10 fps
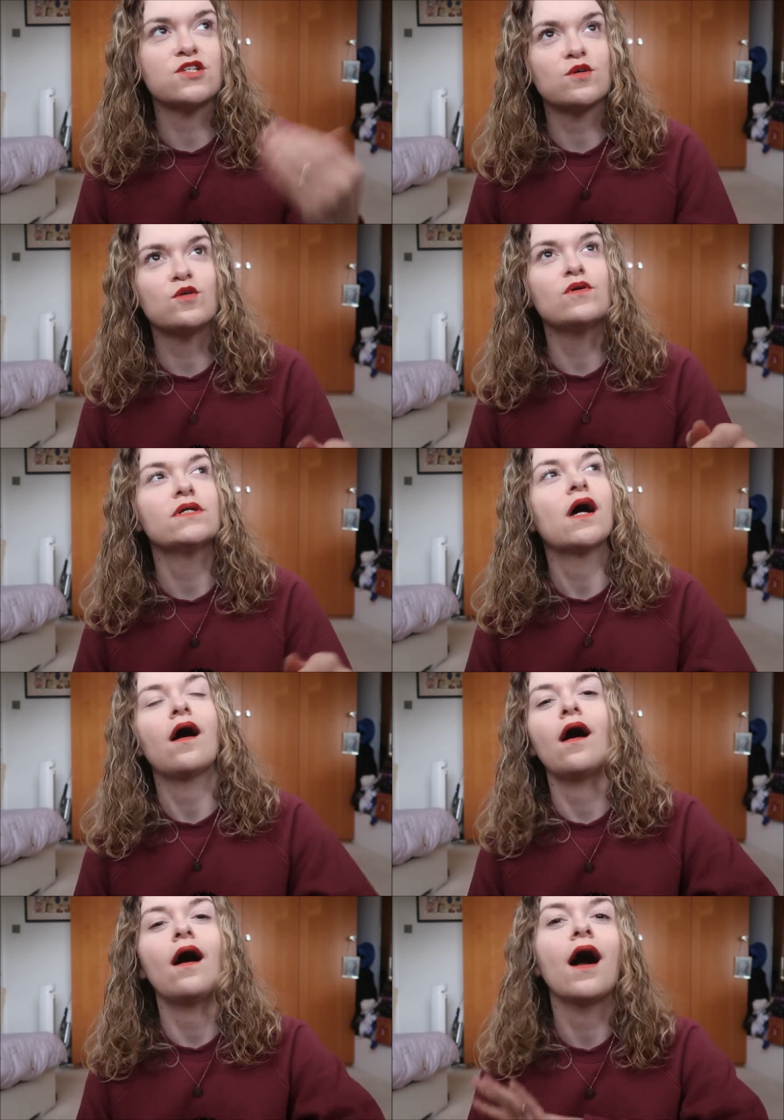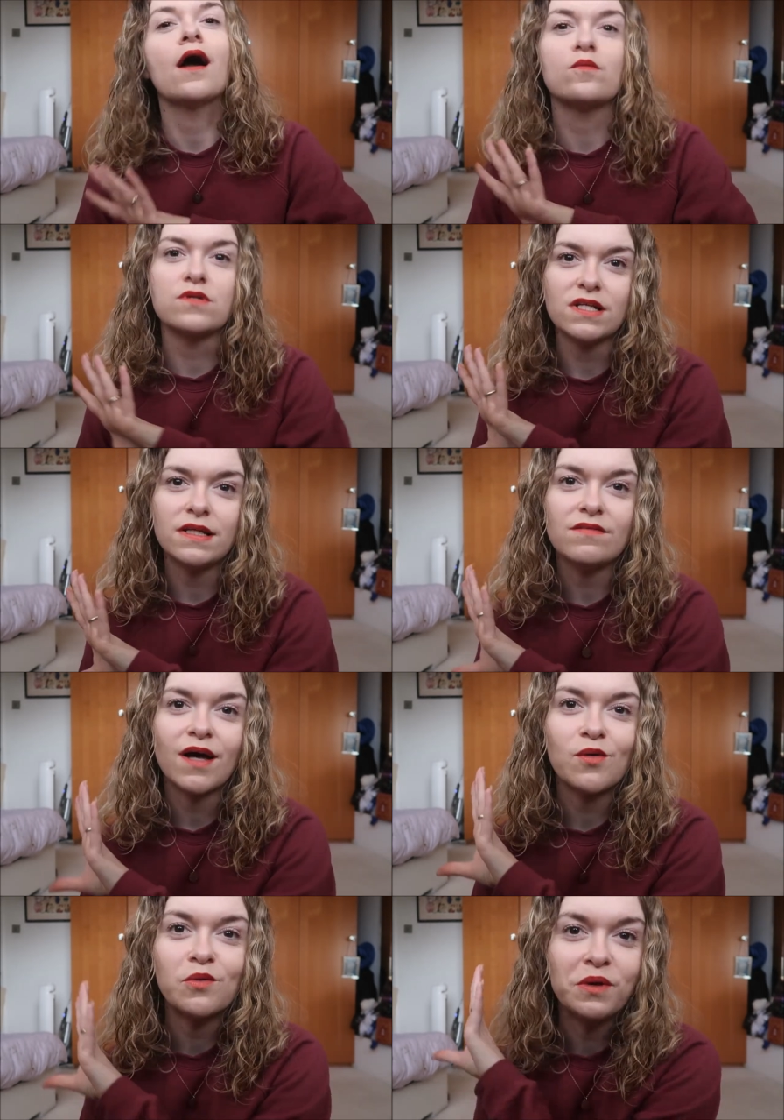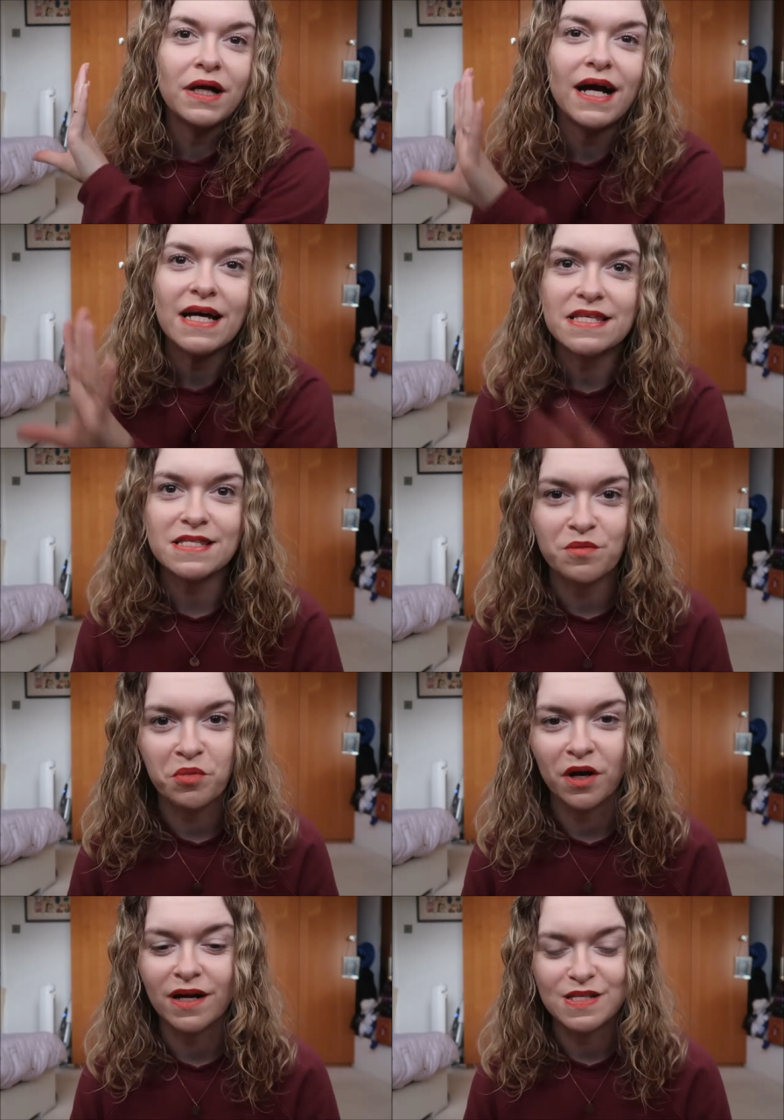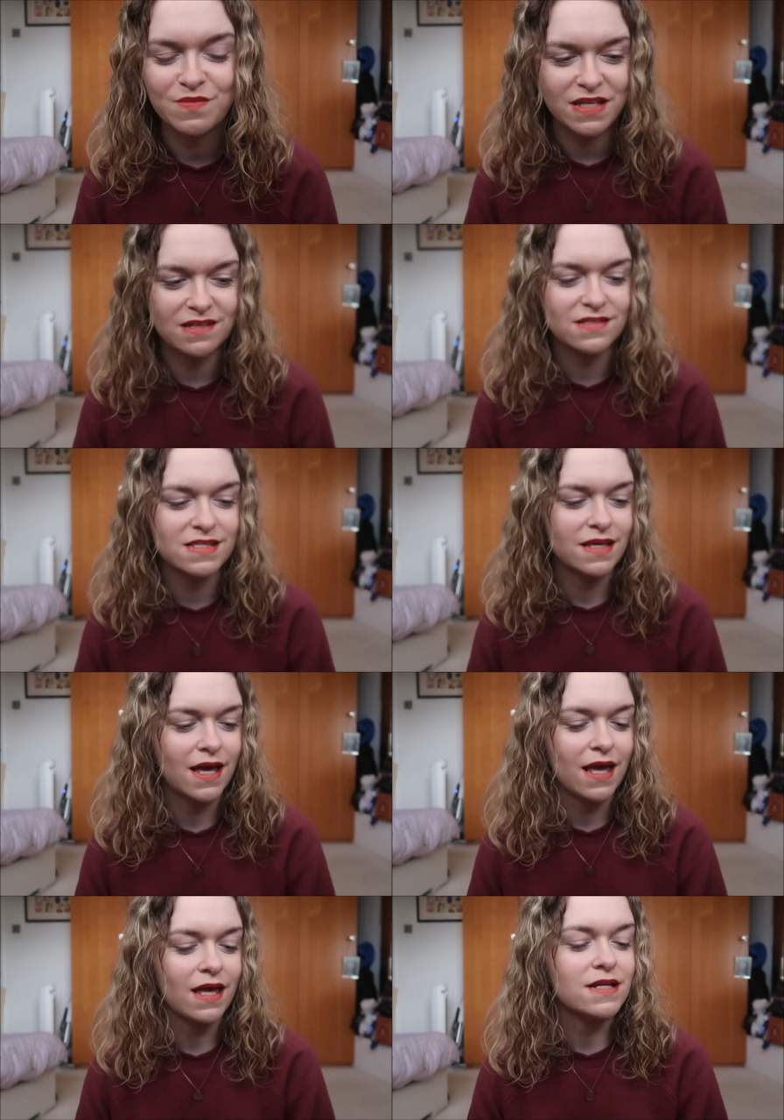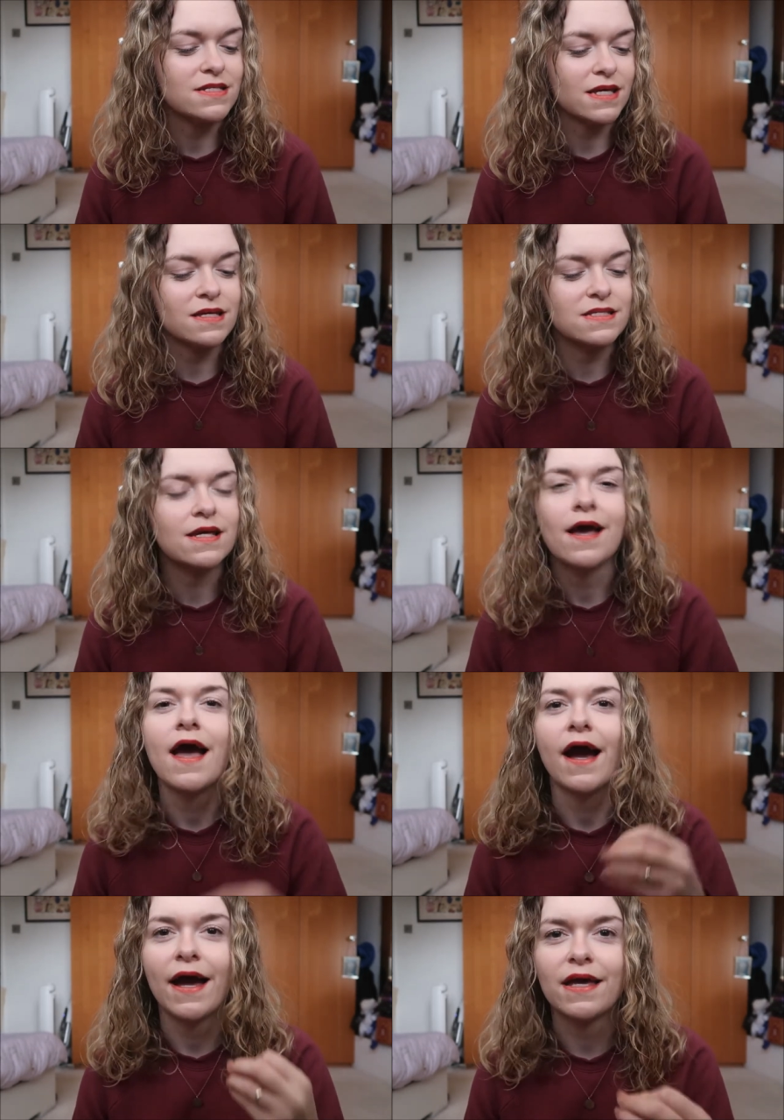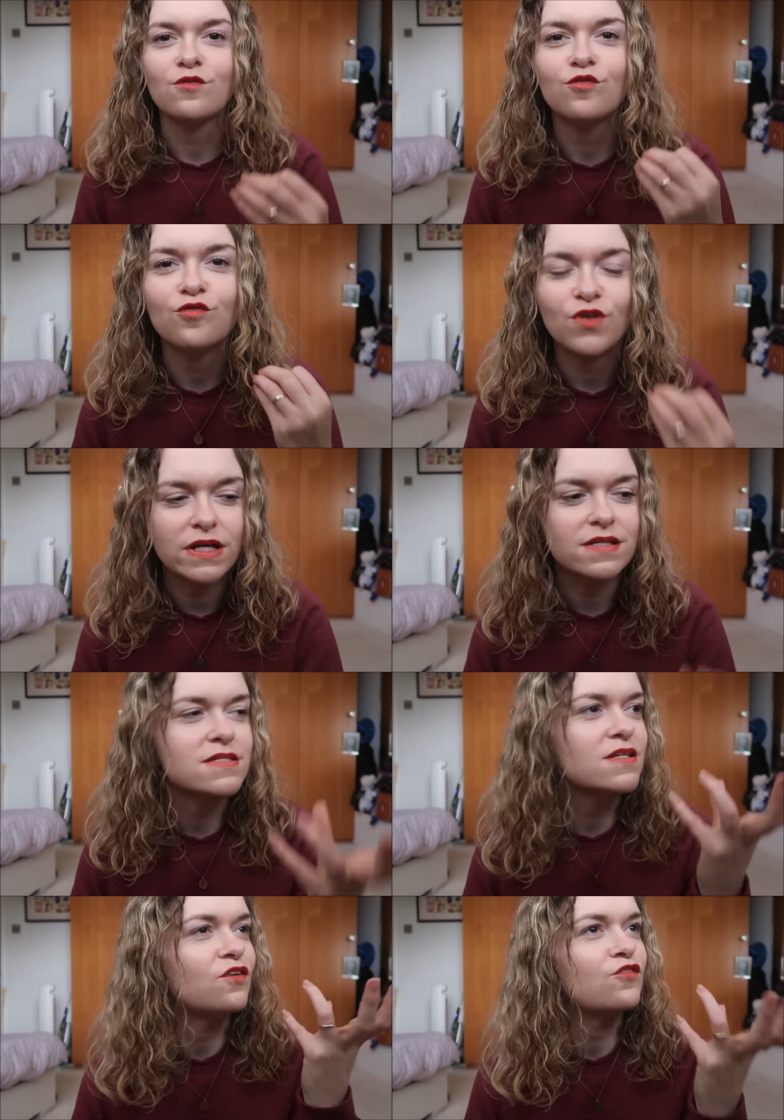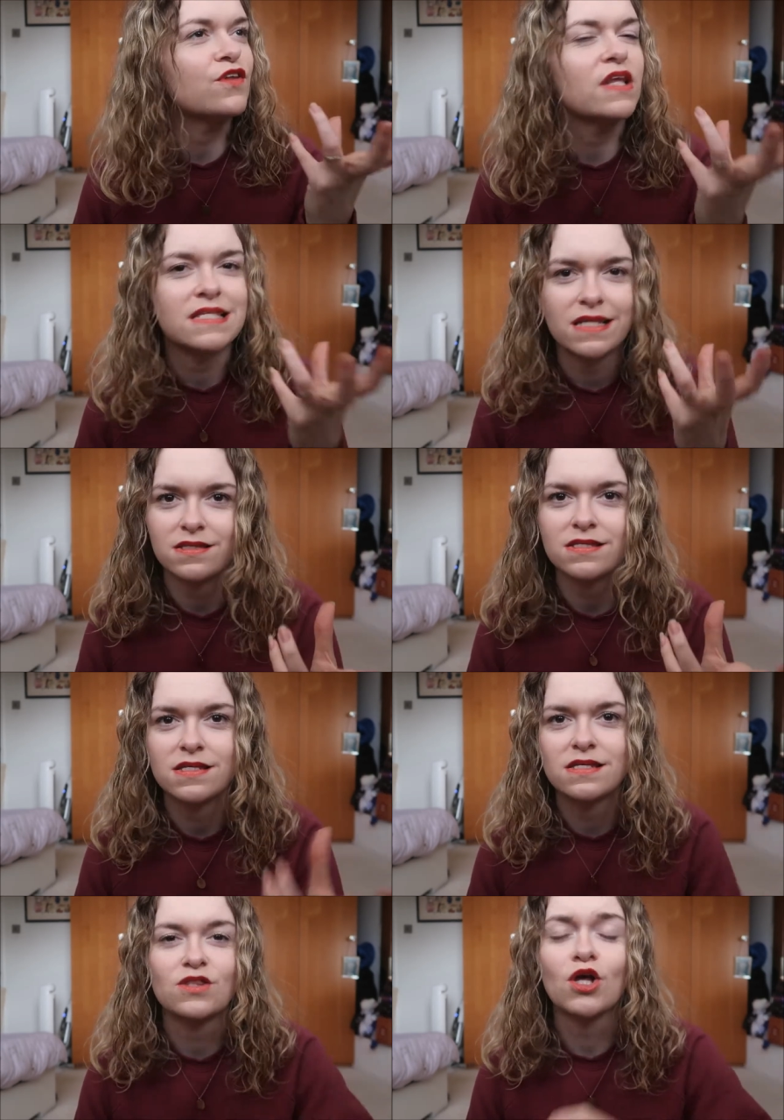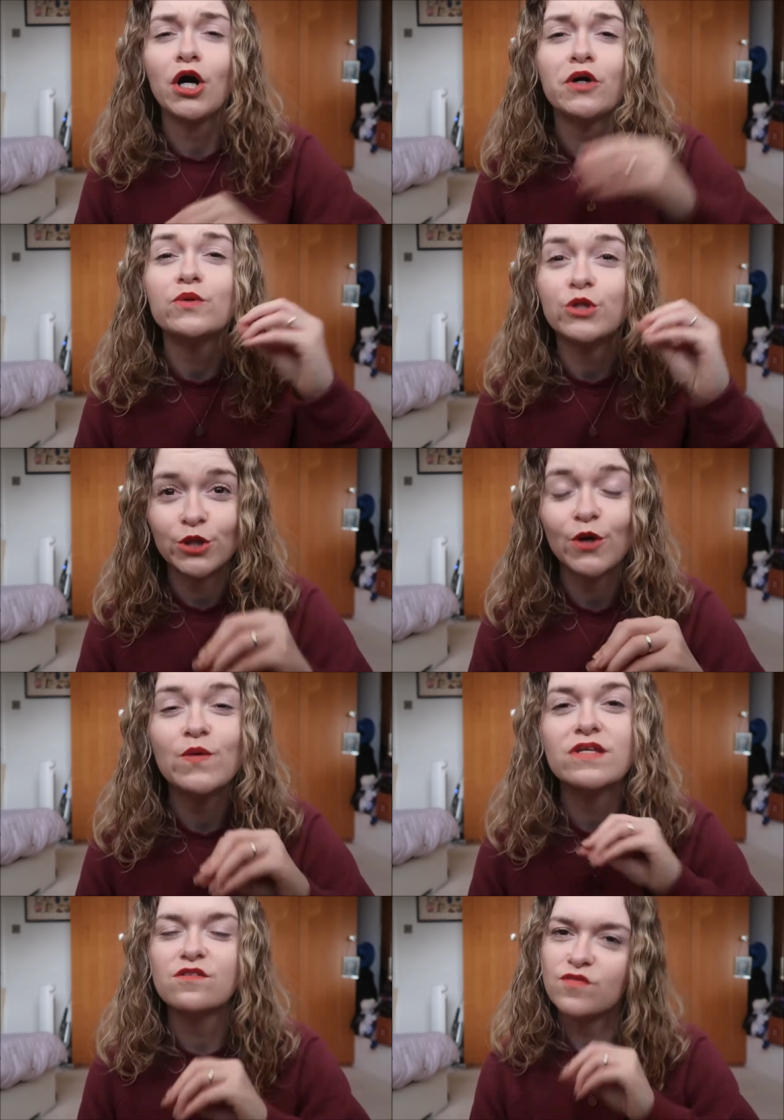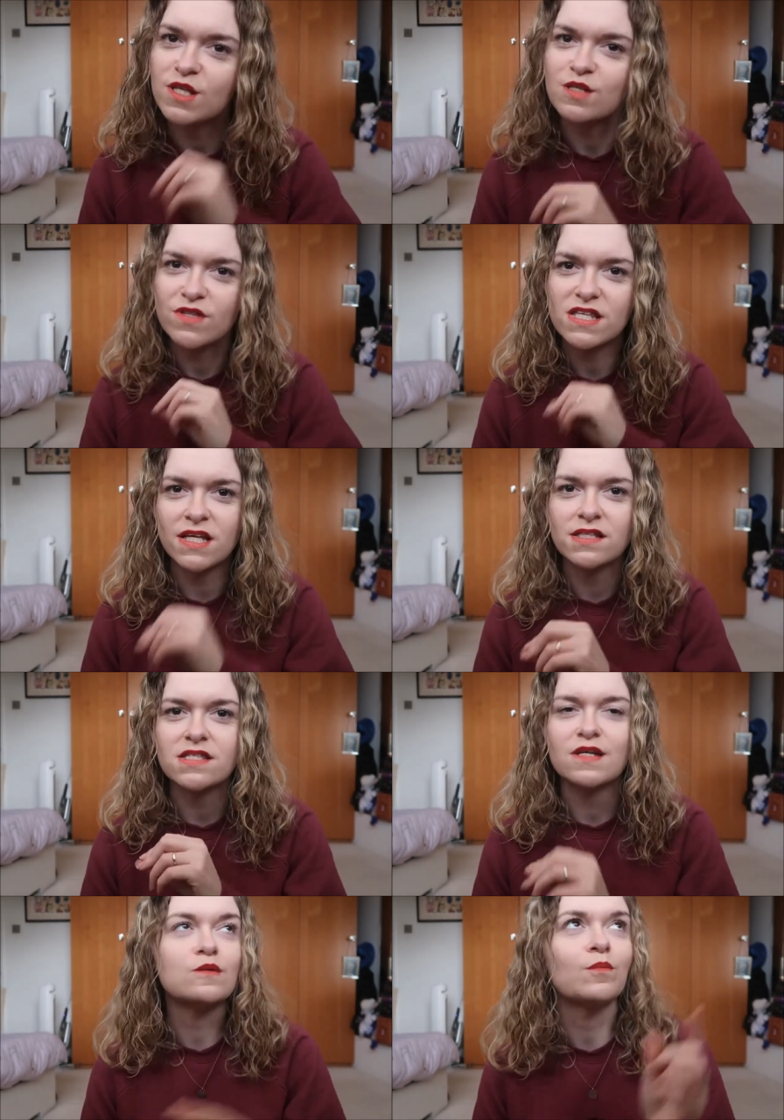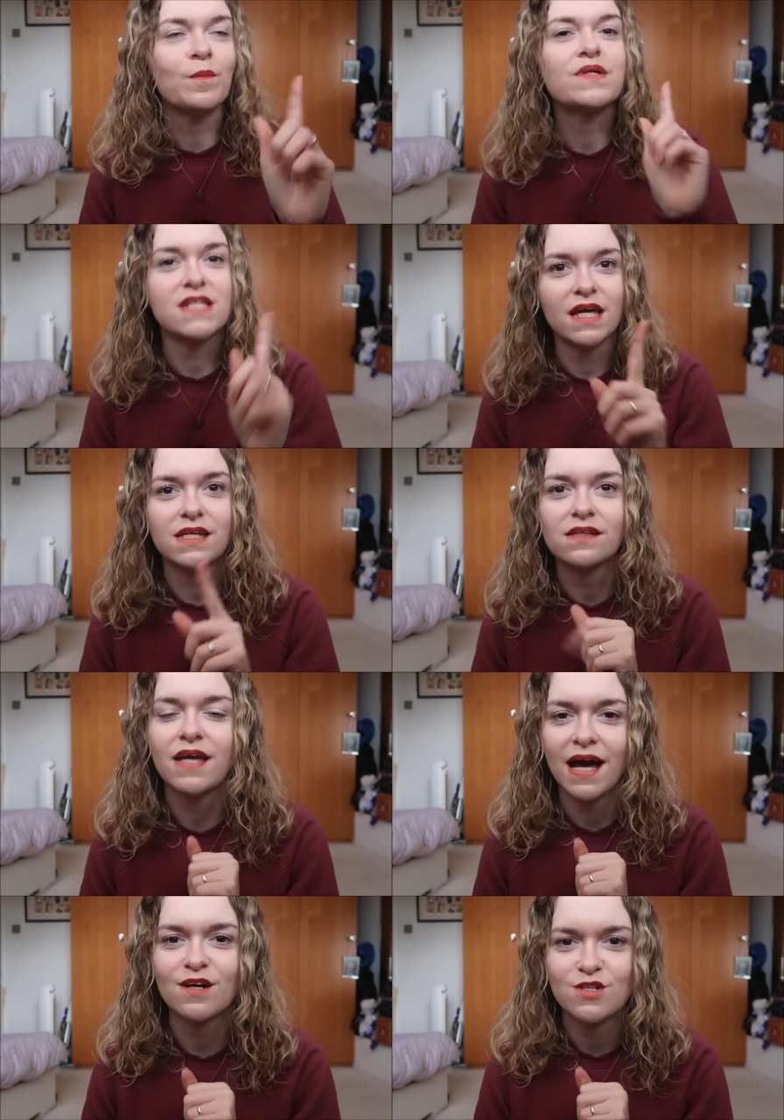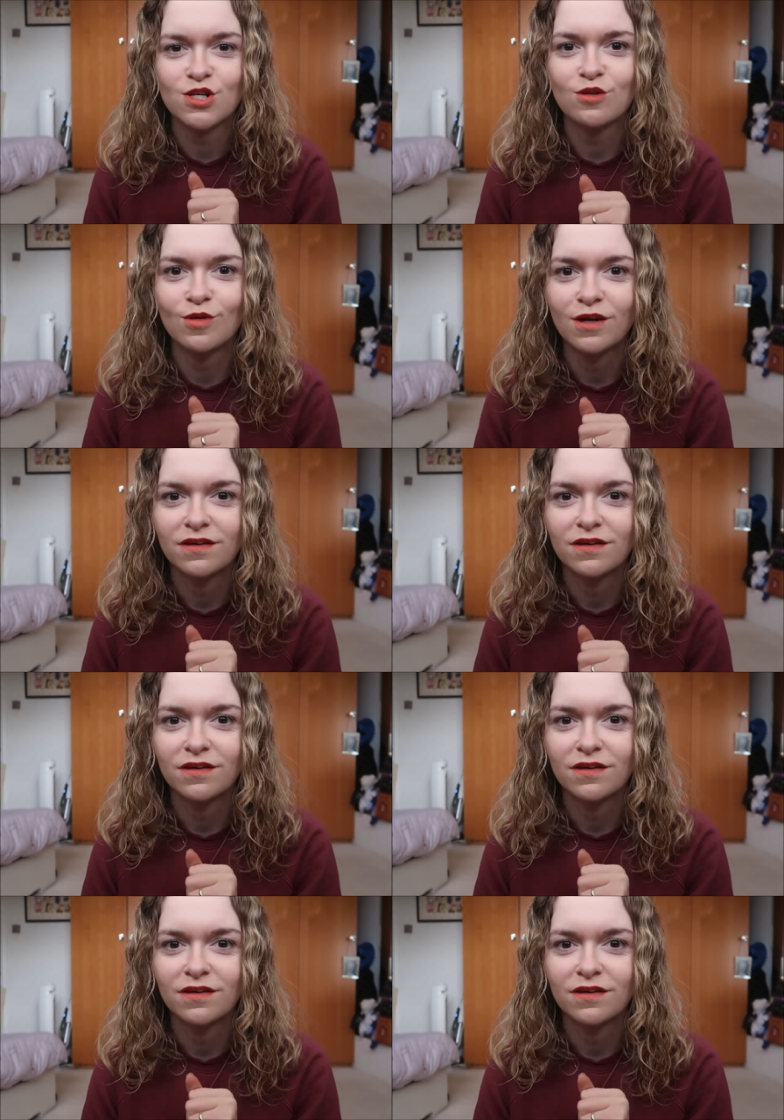2, I want to leave that all as a surprise because it is a feast for the senses. The whole show is feast for the senses, but particularly act two.